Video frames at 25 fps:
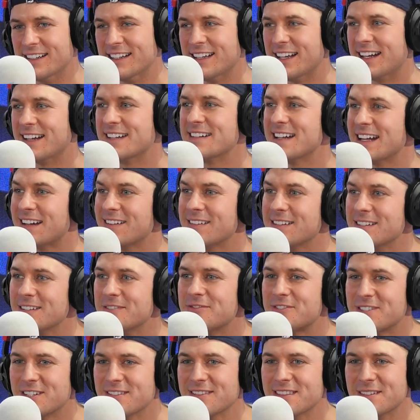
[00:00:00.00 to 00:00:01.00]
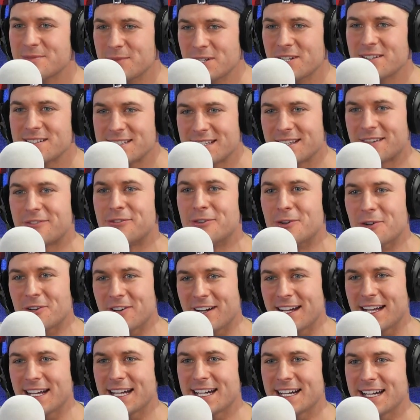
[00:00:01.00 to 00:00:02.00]
Film. And now you've done the music
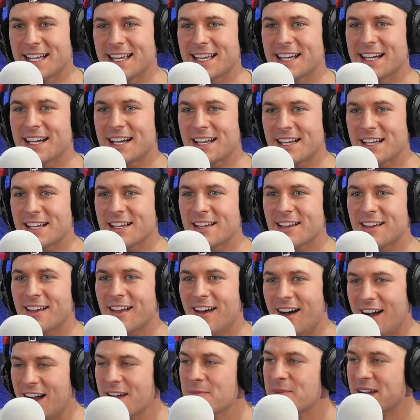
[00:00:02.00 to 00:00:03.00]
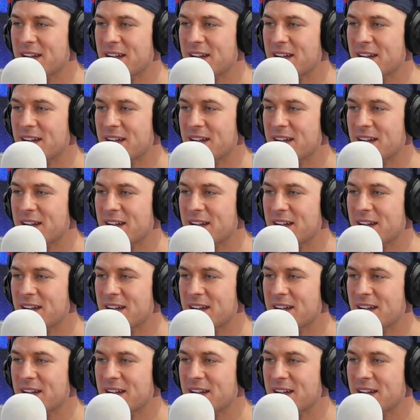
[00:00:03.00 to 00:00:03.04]
for it. I, I can't. I'm